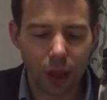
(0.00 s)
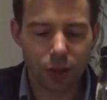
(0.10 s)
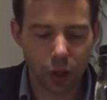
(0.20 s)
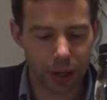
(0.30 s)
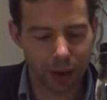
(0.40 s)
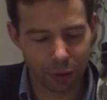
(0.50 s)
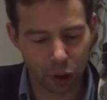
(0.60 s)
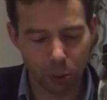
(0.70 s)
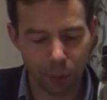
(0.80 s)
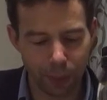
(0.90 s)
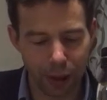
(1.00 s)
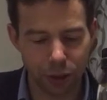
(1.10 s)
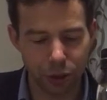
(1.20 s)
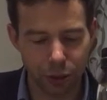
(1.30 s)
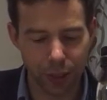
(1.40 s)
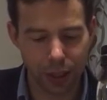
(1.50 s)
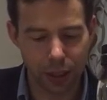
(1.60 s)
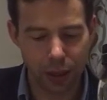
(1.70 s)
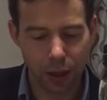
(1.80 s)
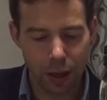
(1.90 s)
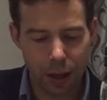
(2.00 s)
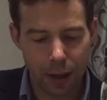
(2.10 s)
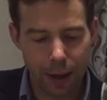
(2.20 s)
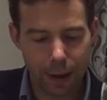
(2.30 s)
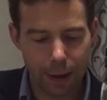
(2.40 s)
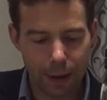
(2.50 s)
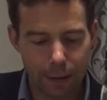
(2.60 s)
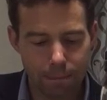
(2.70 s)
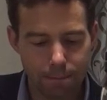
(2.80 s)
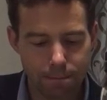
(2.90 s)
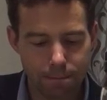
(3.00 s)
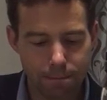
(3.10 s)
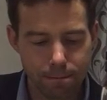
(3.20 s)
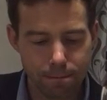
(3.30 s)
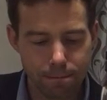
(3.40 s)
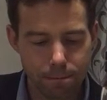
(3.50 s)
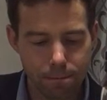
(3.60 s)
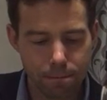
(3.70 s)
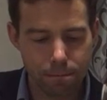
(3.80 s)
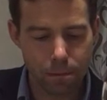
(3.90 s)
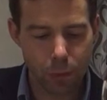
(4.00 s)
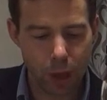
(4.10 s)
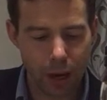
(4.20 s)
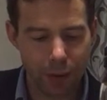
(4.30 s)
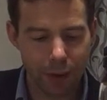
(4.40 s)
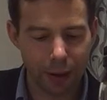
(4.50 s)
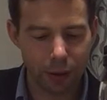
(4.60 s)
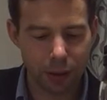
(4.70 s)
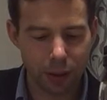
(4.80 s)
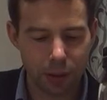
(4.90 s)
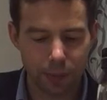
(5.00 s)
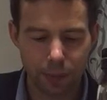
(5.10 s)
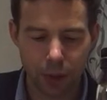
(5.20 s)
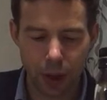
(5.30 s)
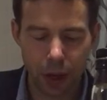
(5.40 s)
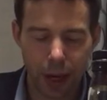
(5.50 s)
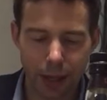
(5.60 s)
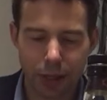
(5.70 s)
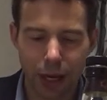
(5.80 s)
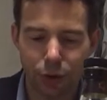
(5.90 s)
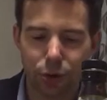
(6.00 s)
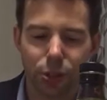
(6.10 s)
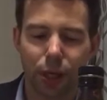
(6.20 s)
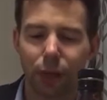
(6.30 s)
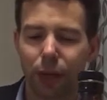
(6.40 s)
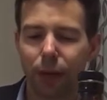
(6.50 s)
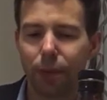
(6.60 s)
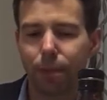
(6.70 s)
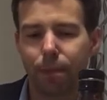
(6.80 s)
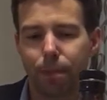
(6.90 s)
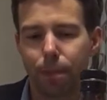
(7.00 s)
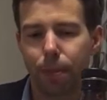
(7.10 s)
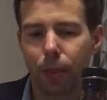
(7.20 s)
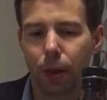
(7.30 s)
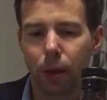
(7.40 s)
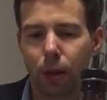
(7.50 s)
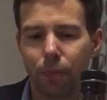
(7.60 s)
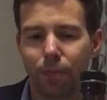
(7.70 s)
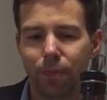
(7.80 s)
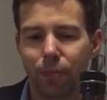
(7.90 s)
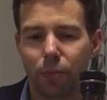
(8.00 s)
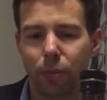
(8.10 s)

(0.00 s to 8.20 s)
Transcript: It's got enough herbal punch to it. Um, anything else? It's interesting that um,